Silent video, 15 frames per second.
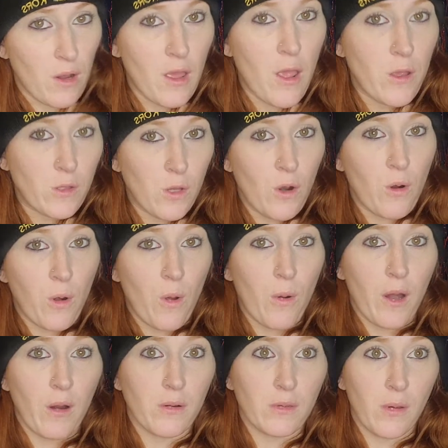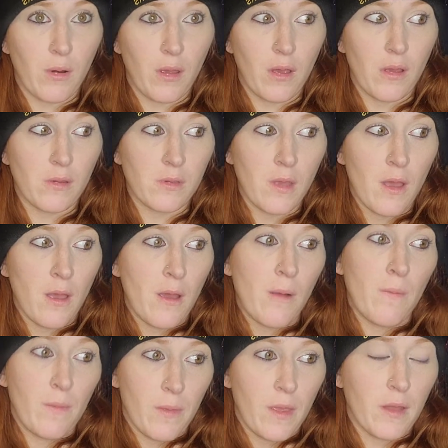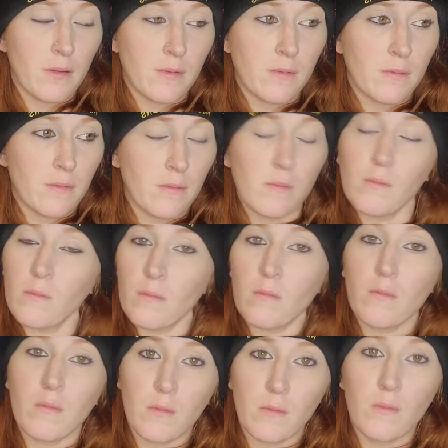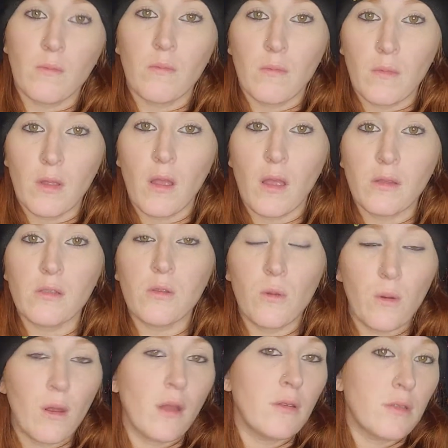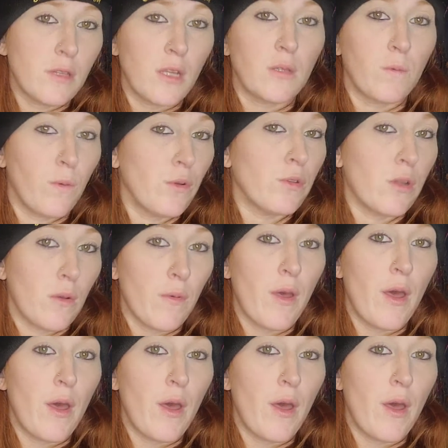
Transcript: in case you don't know what Arizona is. It's the United States version of